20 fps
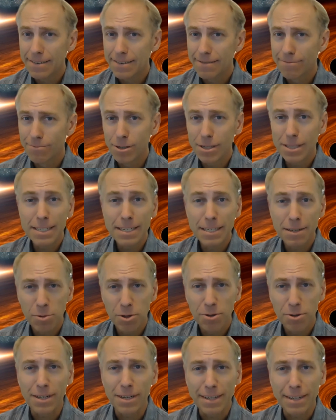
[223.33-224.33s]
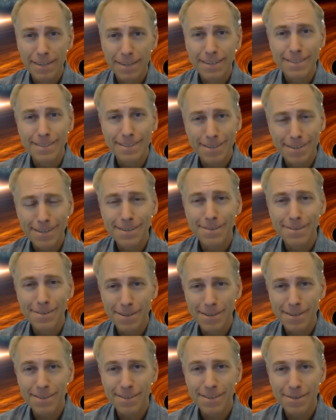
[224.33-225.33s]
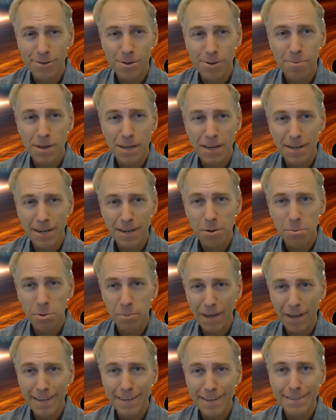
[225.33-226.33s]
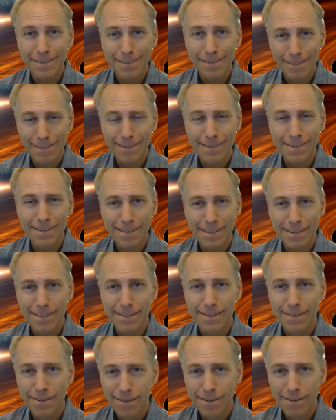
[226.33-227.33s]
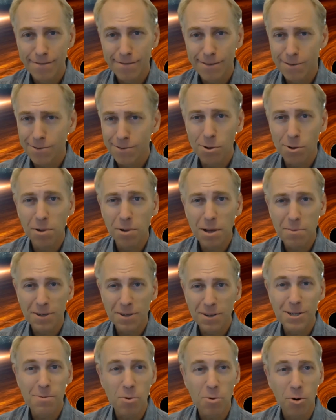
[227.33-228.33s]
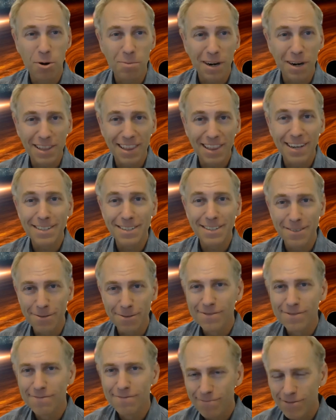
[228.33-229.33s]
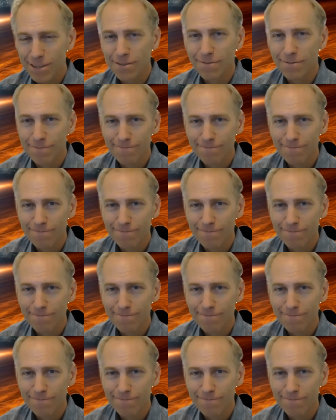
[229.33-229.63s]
really into music. So I used to be in a couple bands, and don't play much anymore, but I'd like to. So.